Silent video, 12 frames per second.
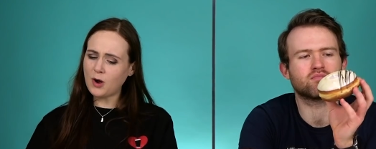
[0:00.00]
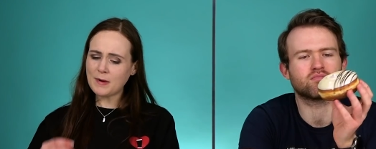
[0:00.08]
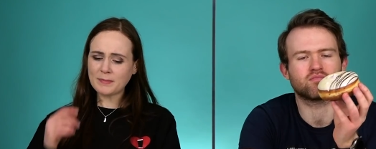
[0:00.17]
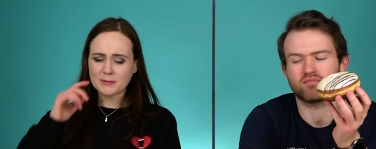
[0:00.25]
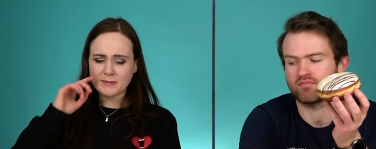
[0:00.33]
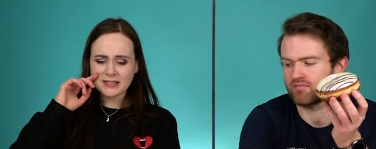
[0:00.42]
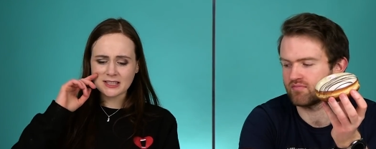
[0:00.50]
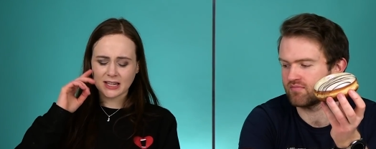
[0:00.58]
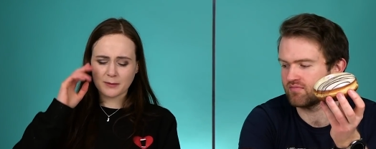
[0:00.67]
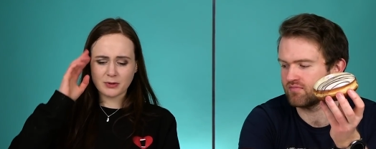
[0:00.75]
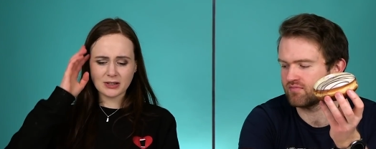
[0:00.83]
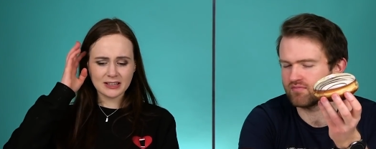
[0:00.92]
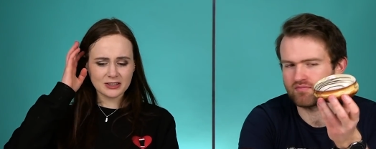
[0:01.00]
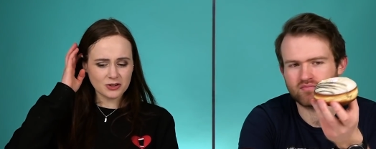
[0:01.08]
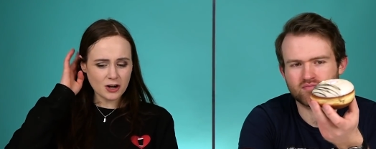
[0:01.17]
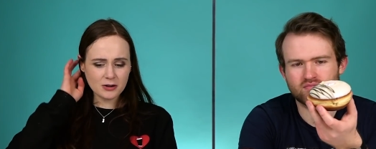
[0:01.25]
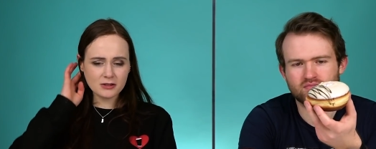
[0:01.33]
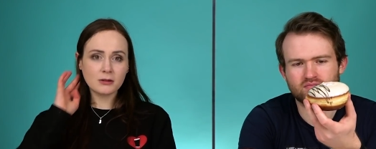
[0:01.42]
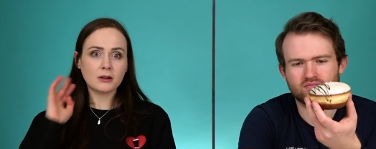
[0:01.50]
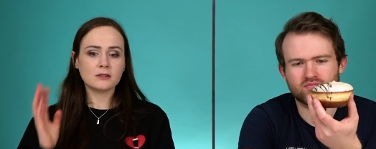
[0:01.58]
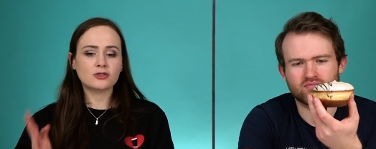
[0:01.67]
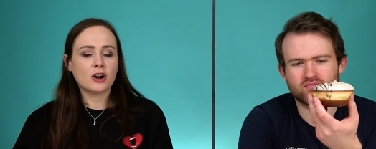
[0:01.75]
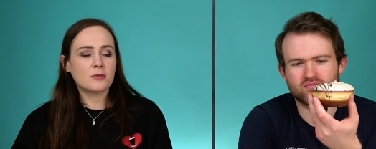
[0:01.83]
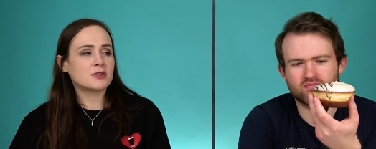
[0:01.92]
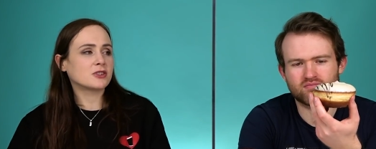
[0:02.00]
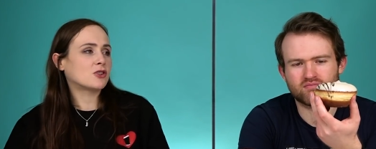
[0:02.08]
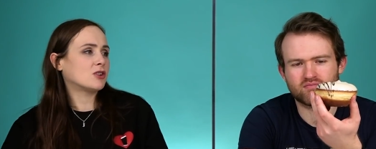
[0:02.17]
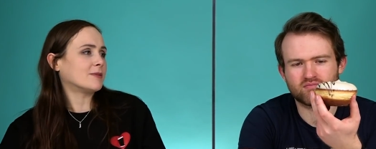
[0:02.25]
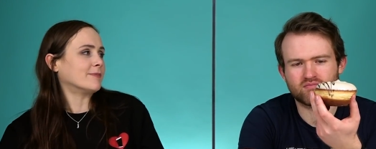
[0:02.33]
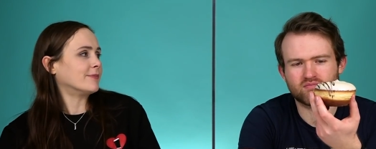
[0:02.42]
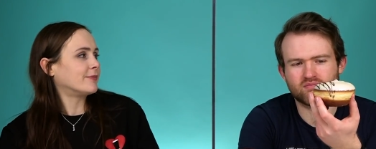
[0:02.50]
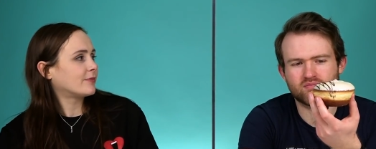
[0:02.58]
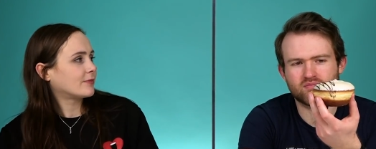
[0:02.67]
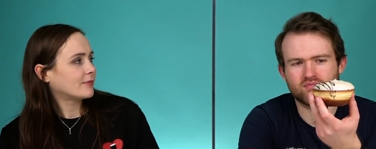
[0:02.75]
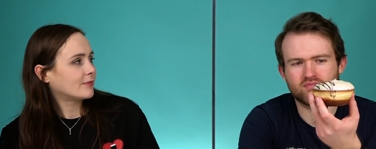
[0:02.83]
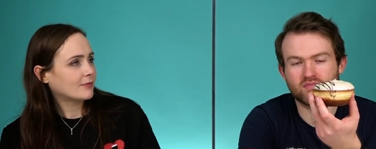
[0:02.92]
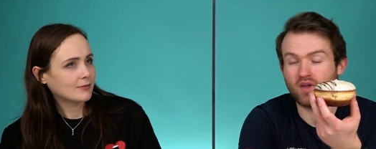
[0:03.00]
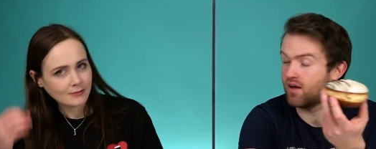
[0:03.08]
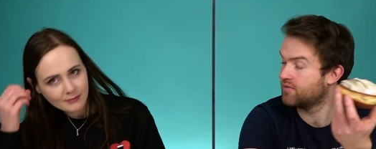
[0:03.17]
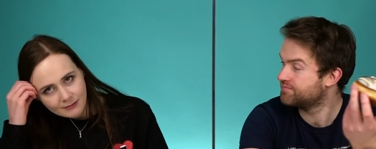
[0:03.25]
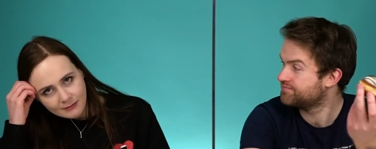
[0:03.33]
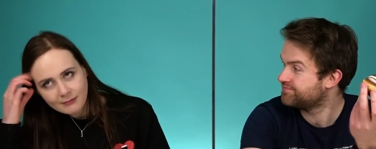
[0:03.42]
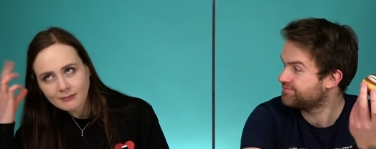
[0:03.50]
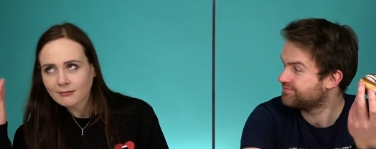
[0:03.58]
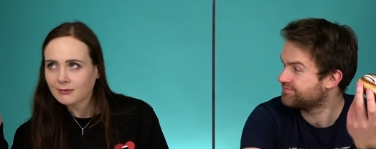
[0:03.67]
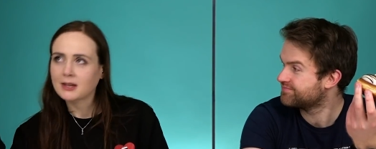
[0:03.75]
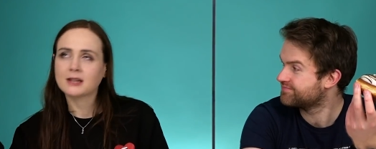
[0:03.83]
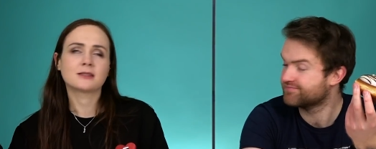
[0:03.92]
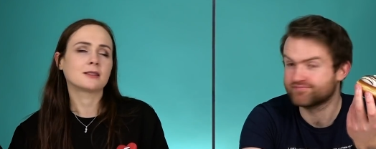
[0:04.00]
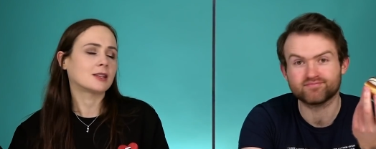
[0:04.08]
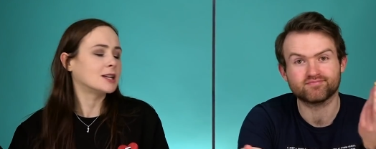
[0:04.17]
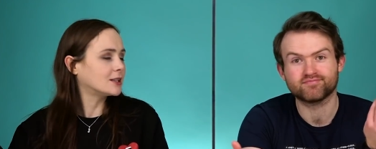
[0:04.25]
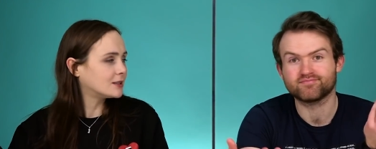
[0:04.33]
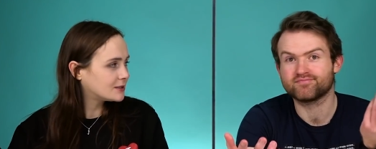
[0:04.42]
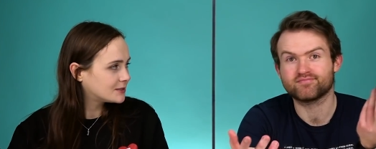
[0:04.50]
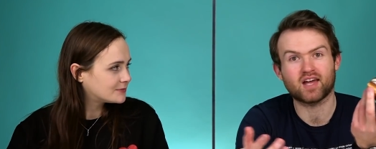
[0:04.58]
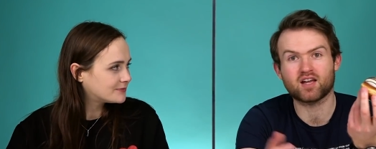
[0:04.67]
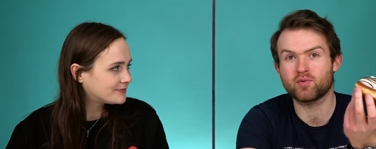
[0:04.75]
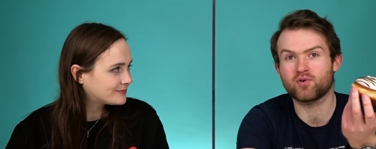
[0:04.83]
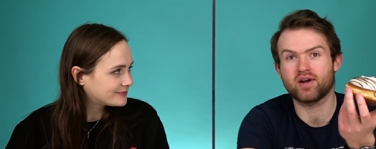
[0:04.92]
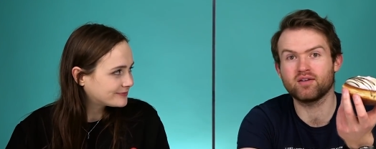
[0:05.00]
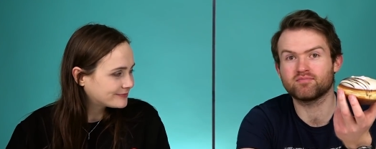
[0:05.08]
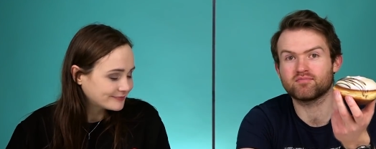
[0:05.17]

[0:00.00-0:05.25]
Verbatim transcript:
Speaker 1: I'm optimistic, but like straw strawberries and cream. That's a thing. That could be great.